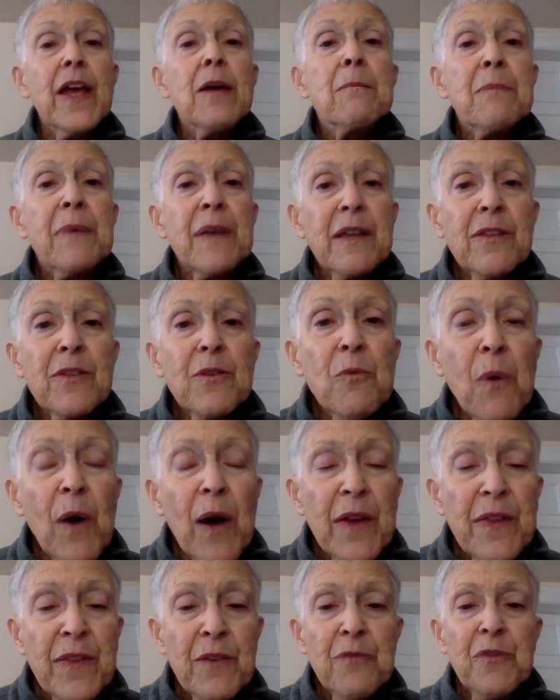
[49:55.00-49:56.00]
pick the
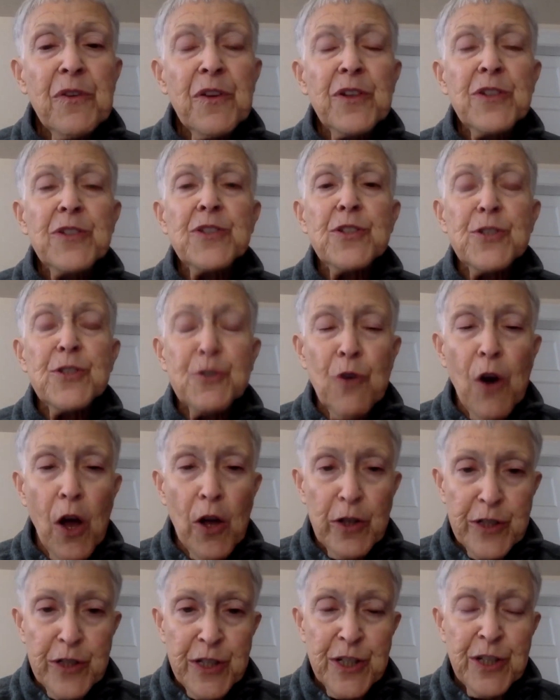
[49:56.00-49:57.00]
one that feels the
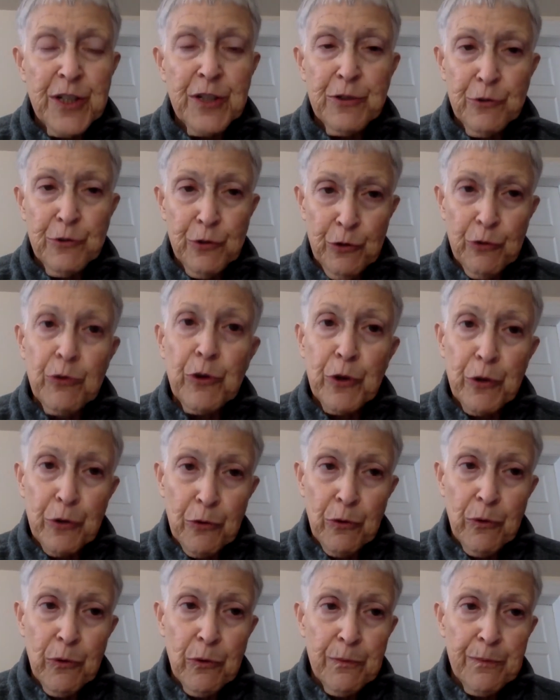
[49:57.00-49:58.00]
strongest to you,
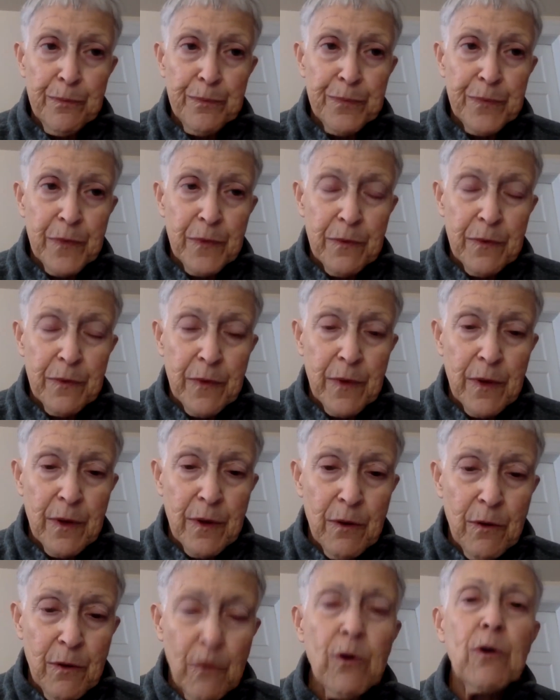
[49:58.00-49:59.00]

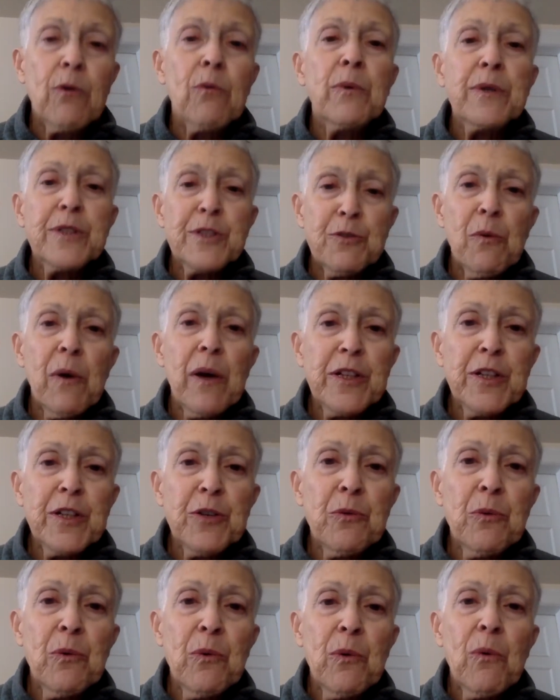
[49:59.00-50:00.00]
or which one
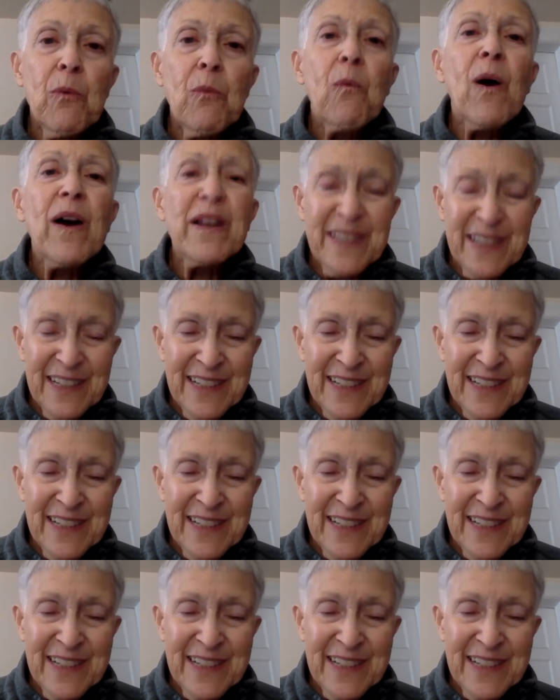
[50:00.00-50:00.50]
you want to